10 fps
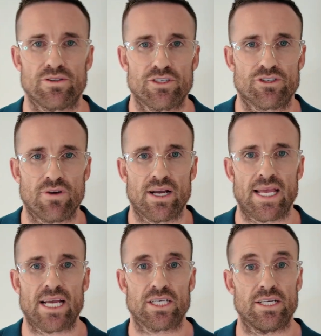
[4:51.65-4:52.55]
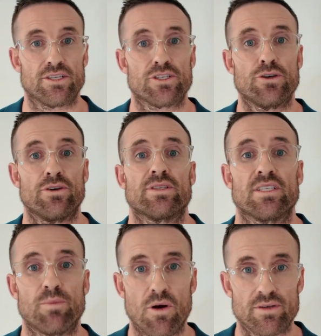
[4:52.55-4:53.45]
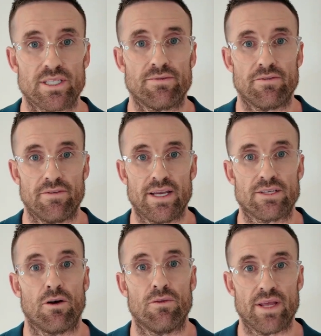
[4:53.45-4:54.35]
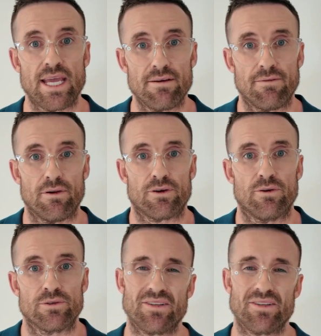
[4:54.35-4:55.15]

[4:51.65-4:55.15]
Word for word: this drug actually asserts its positive effect on the hair follicle.